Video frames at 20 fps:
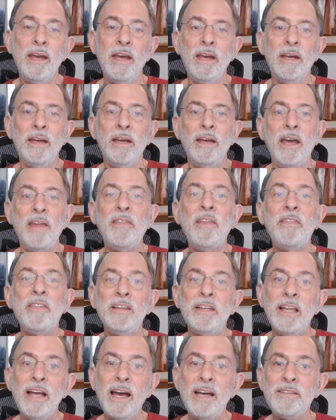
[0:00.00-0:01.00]
And then the
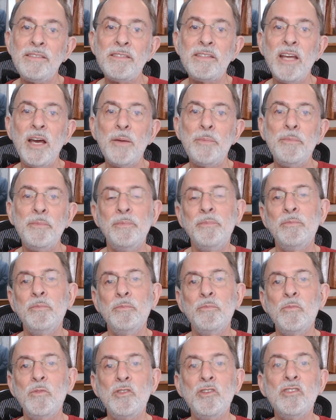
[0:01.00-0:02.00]
last step,
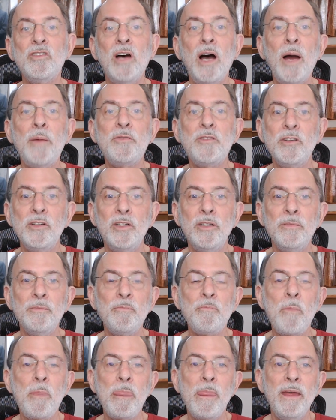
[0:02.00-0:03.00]
which is optional,
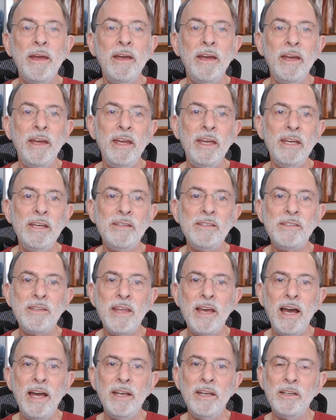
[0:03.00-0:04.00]
is
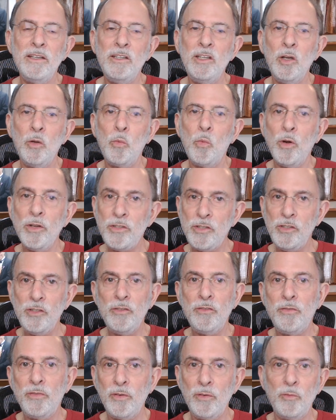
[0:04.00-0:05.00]
that once
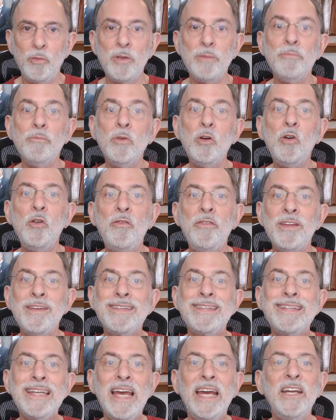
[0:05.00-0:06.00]
you've removed this
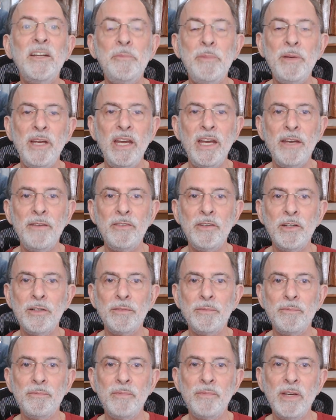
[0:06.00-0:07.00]
negative behavior,
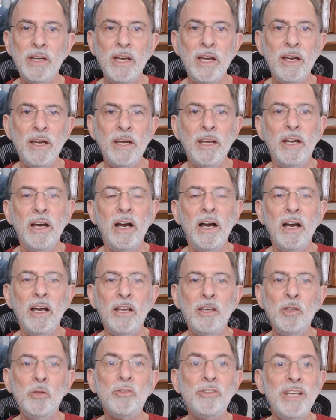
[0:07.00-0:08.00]

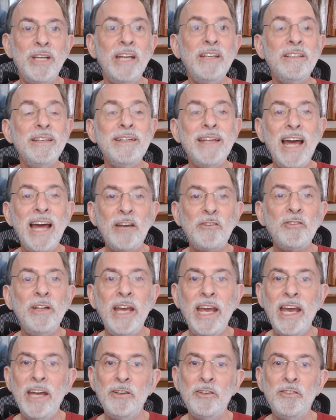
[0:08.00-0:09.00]
you will tend to naturally
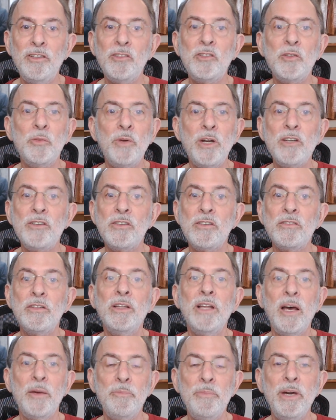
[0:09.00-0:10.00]
handle situations a
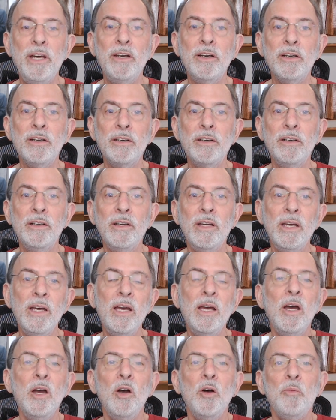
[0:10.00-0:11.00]
lot better.
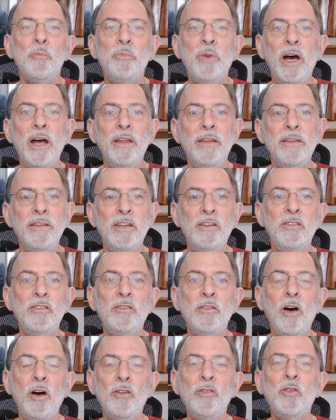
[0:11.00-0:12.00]
But this is
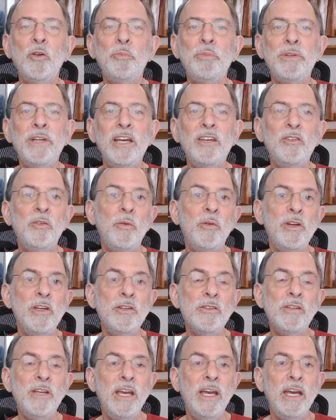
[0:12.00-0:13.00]
also a place where you
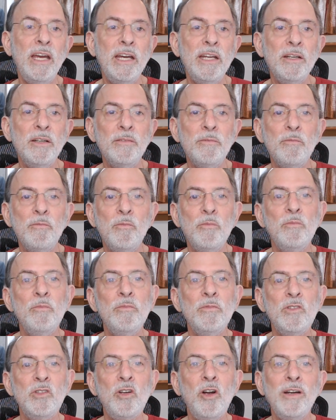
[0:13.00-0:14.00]
can
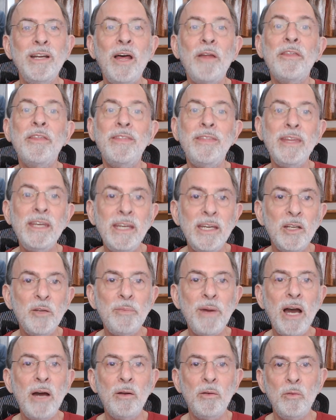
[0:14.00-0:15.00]
start now thinking
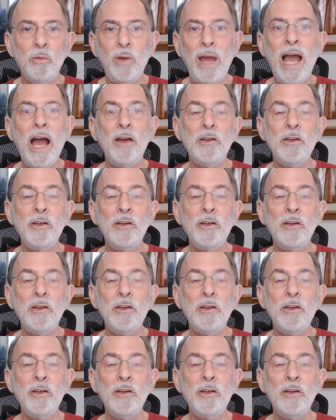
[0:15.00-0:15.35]
about how you would